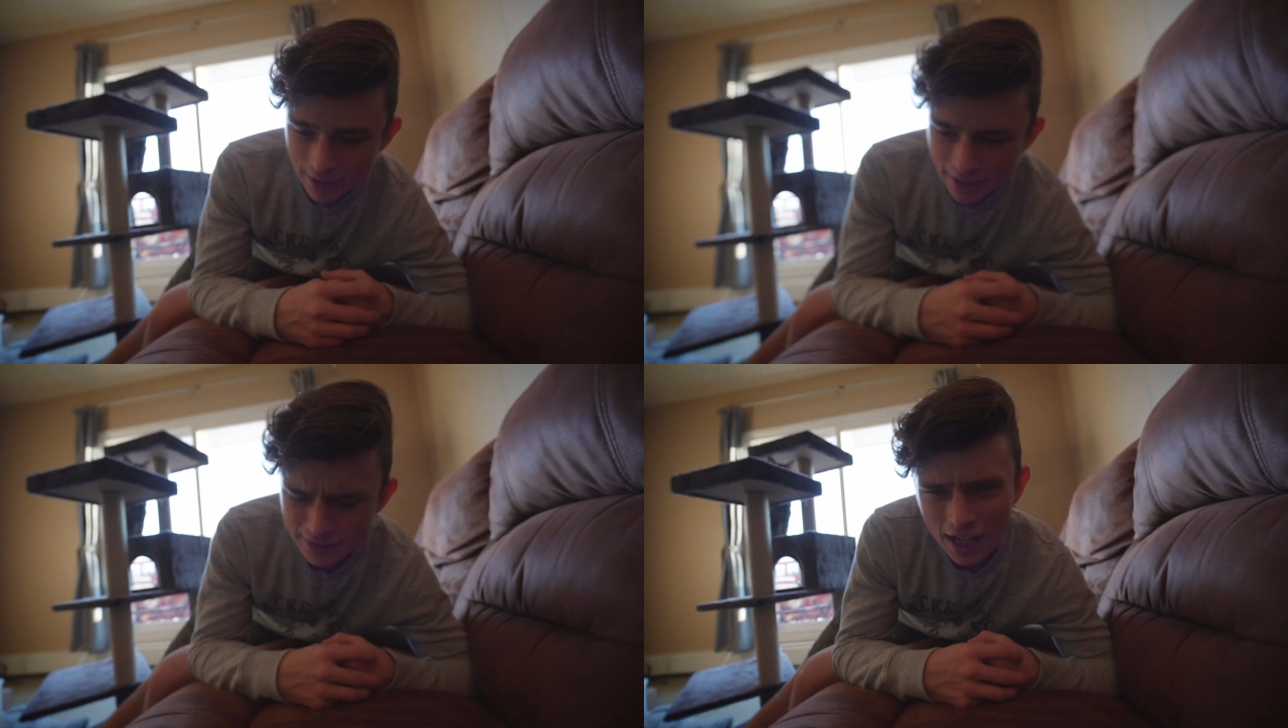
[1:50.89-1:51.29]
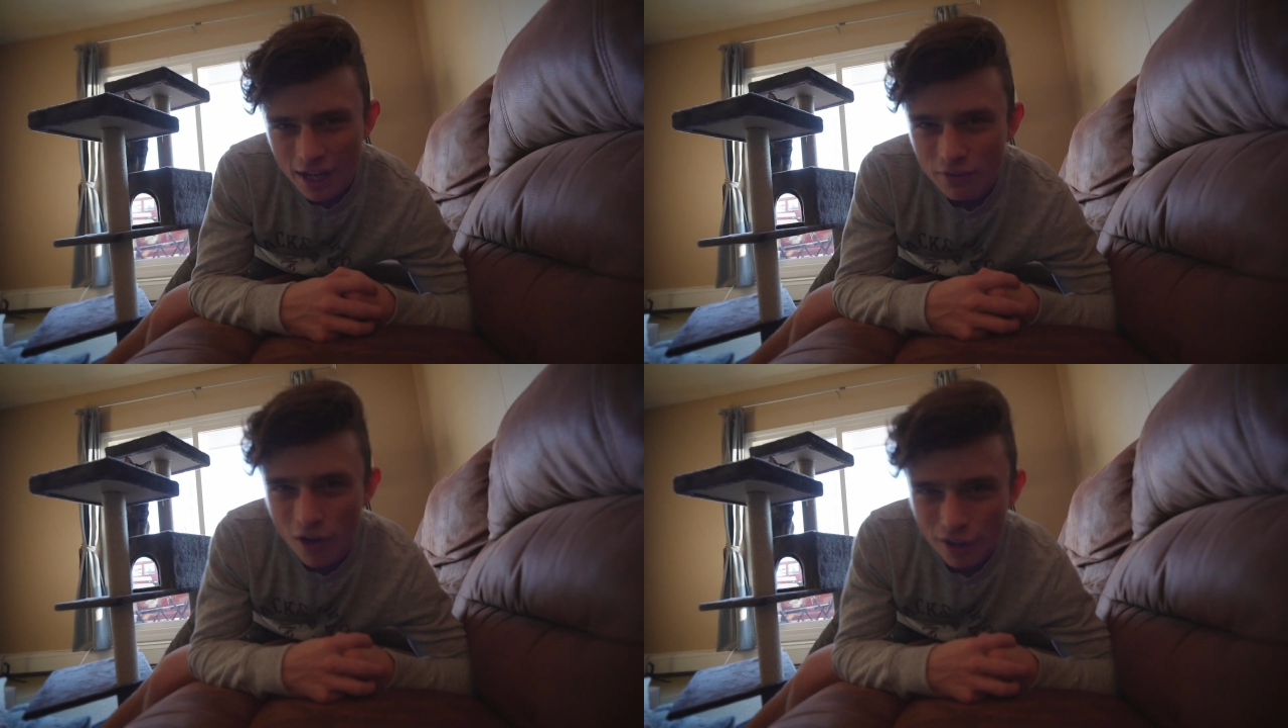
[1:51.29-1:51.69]
It's
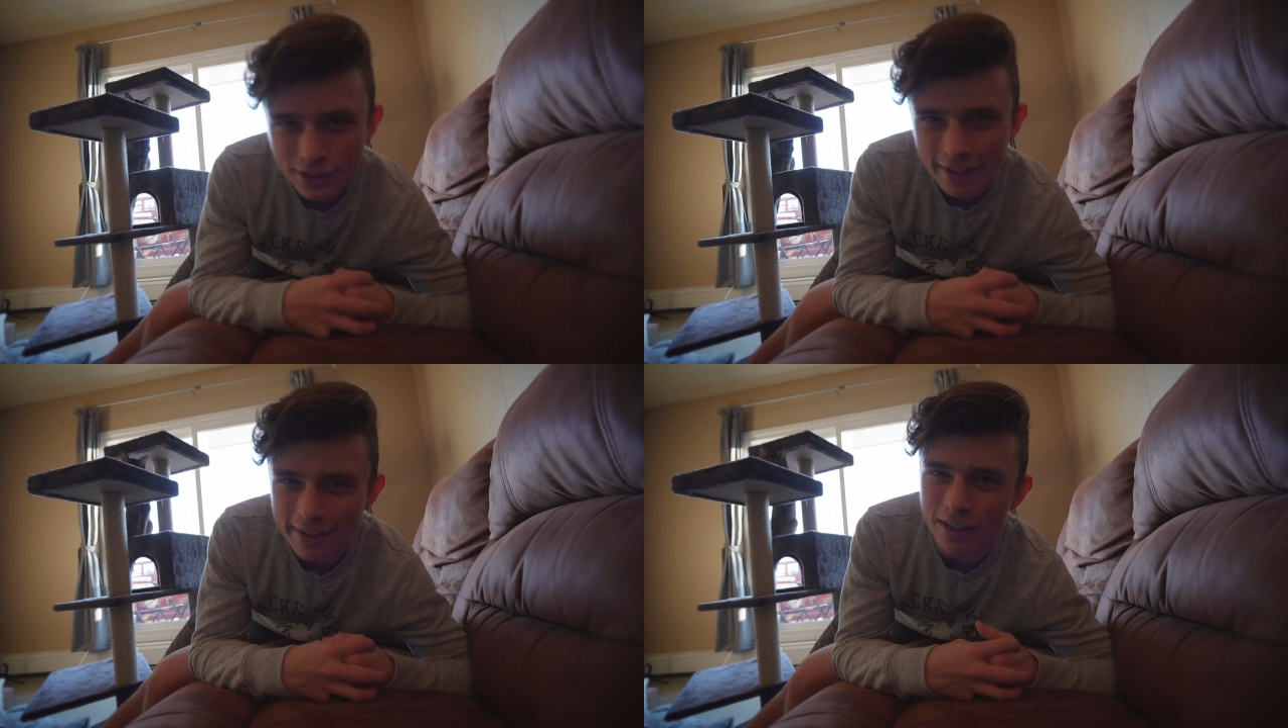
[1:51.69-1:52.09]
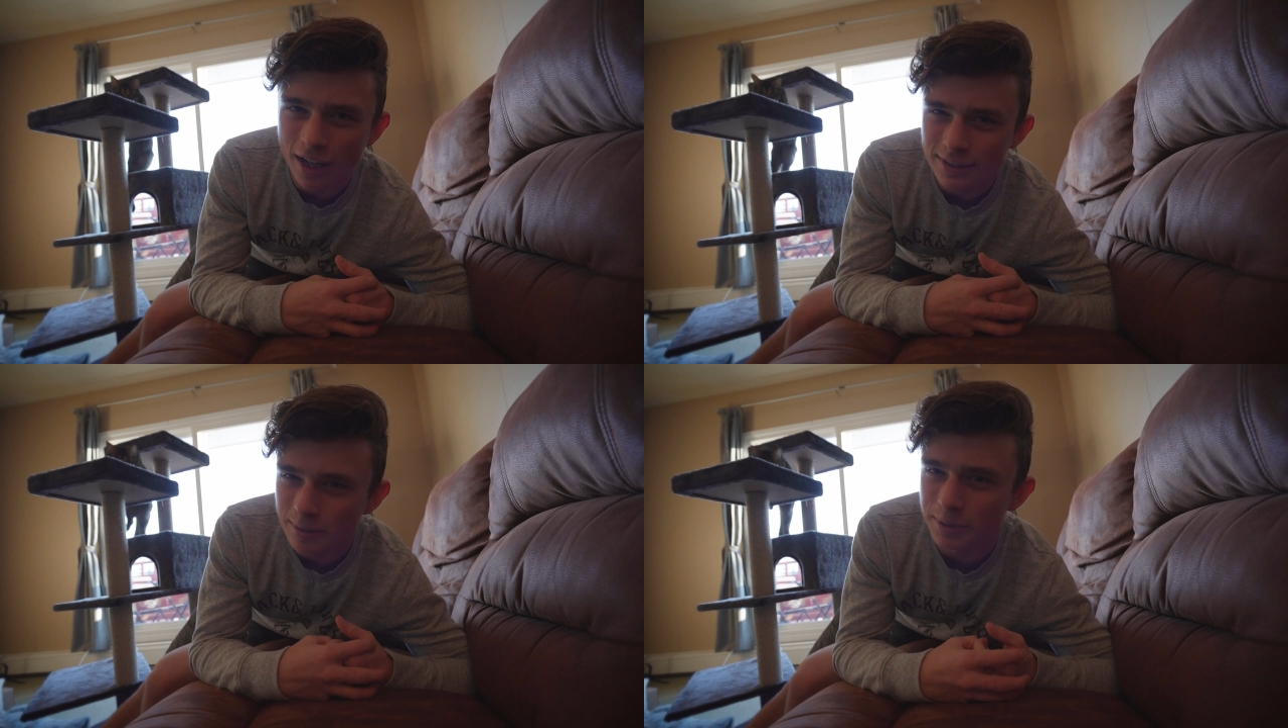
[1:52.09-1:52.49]
kind of hard to get
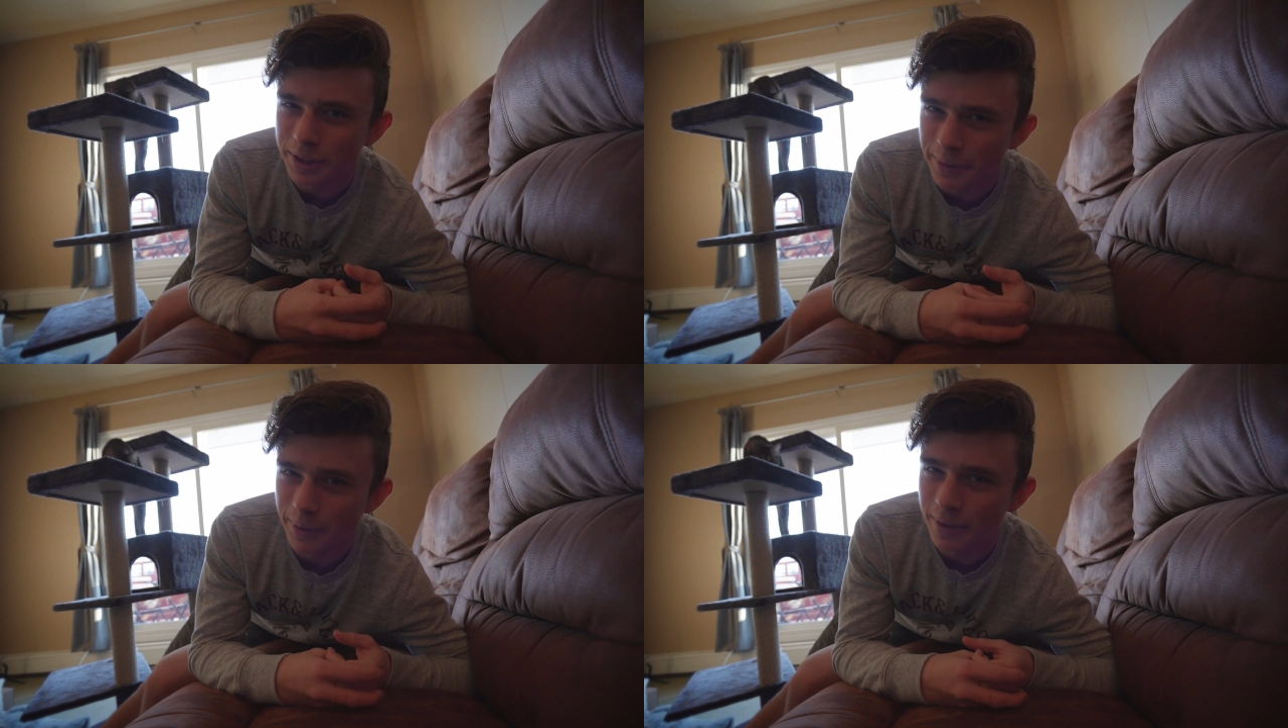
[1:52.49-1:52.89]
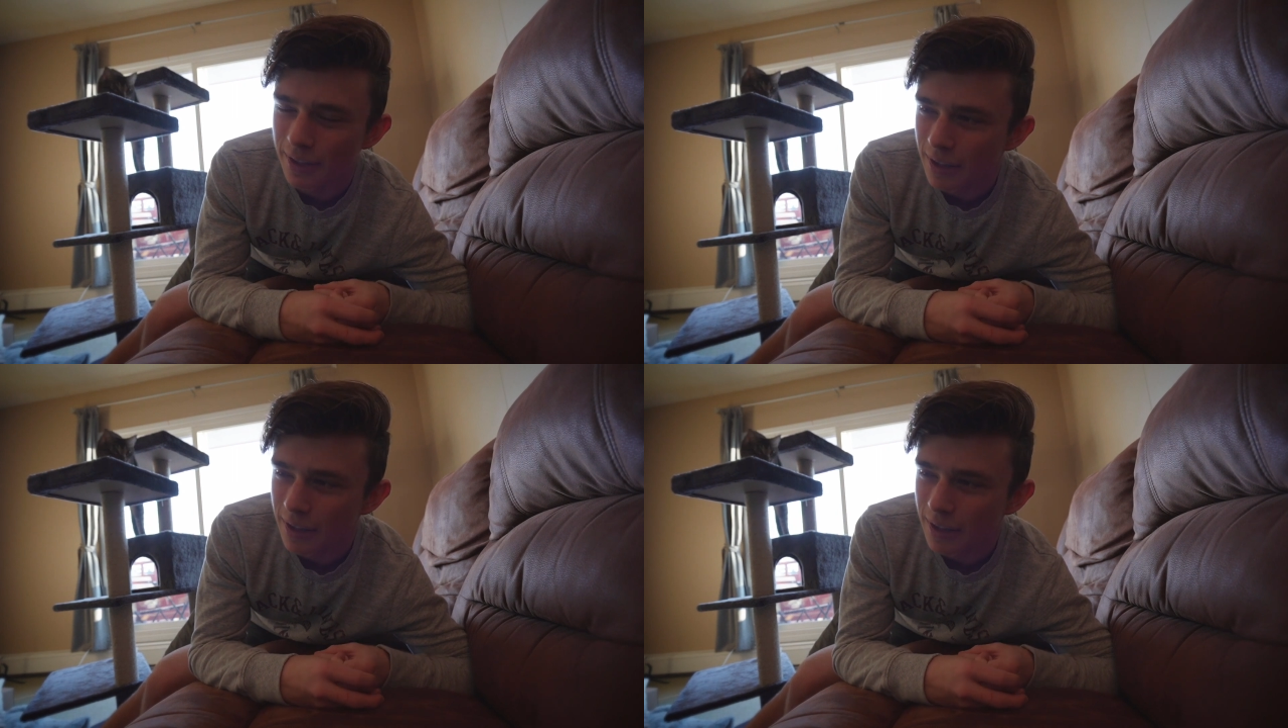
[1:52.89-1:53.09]
accustomed to